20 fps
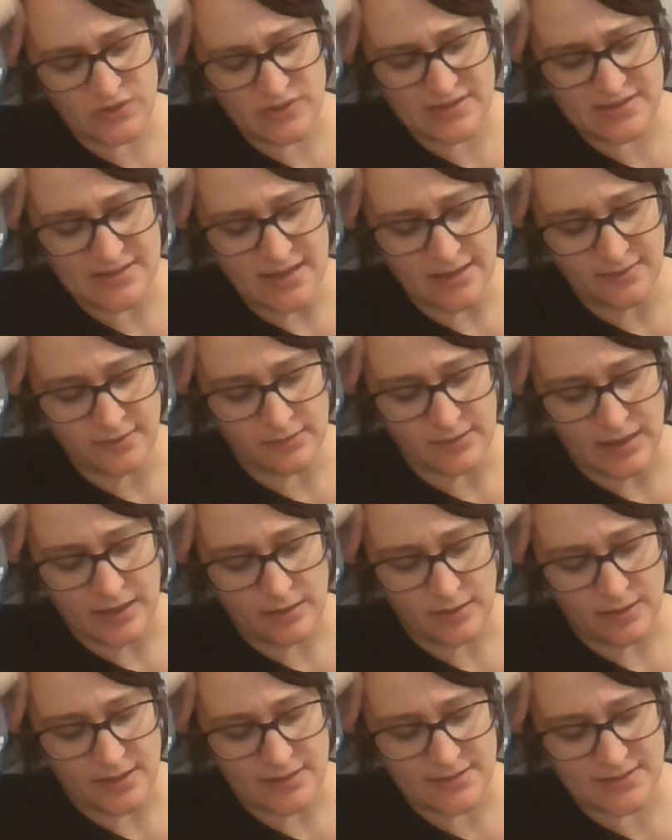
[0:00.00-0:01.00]
so
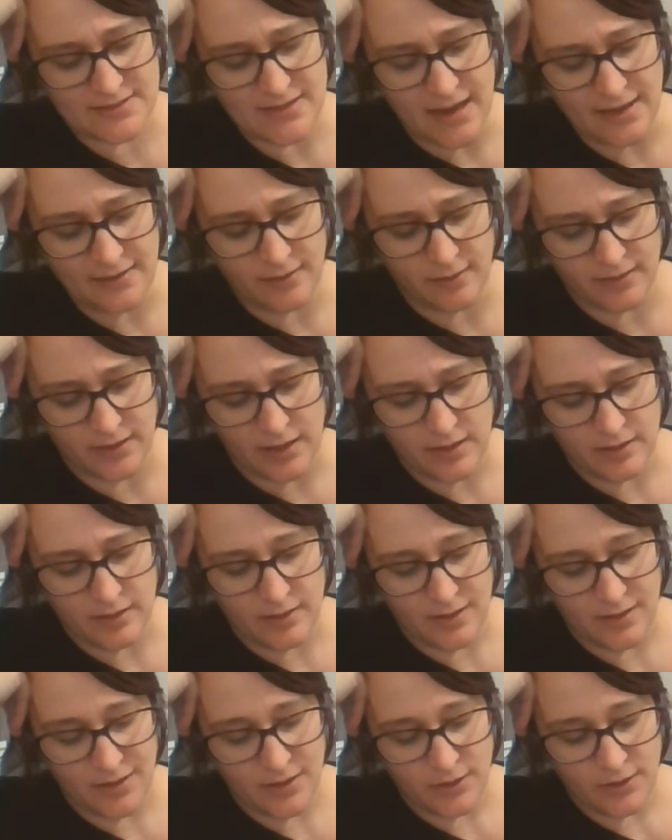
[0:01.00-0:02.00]
suddenly and silently,
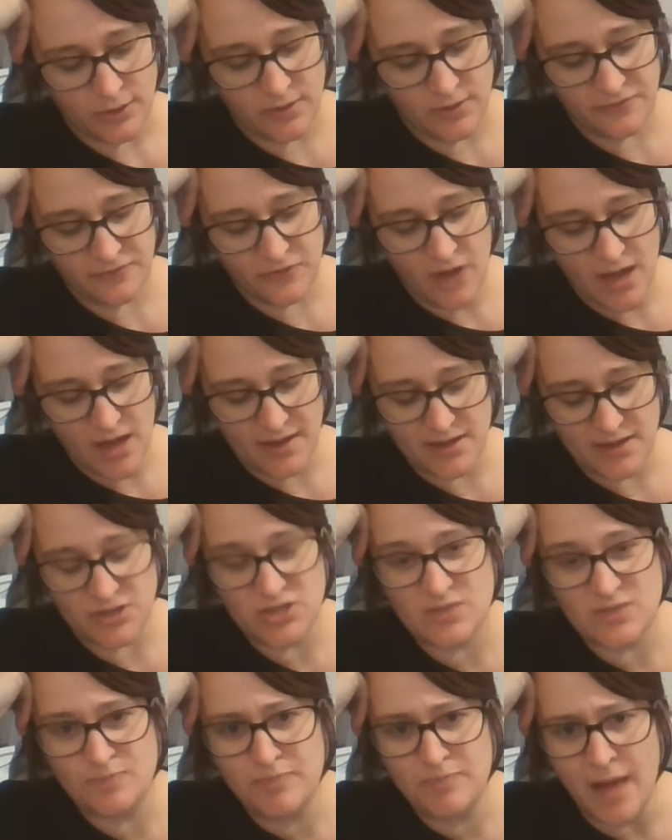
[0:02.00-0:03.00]
you'd have thought he
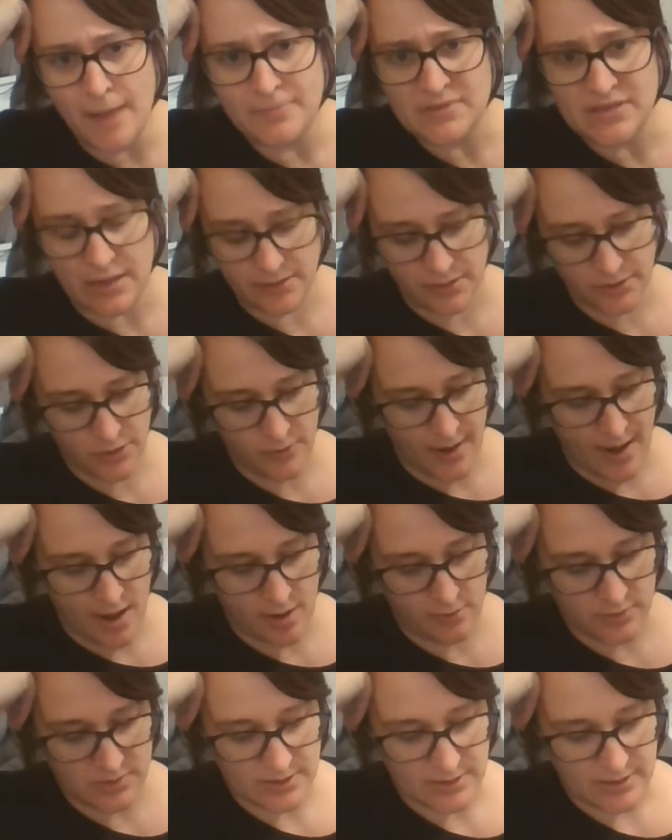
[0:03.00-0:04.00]
just popped out of the
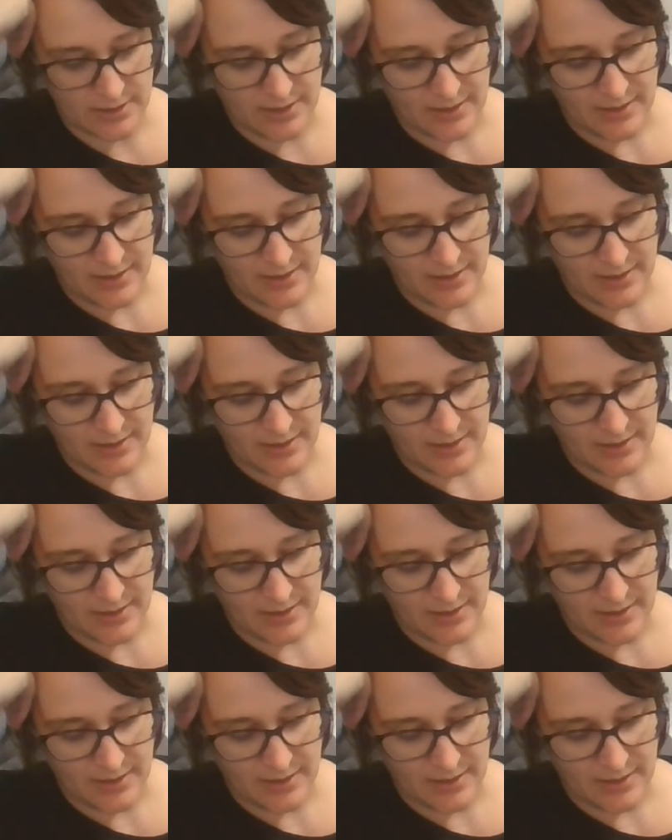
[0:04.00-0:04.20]
ground.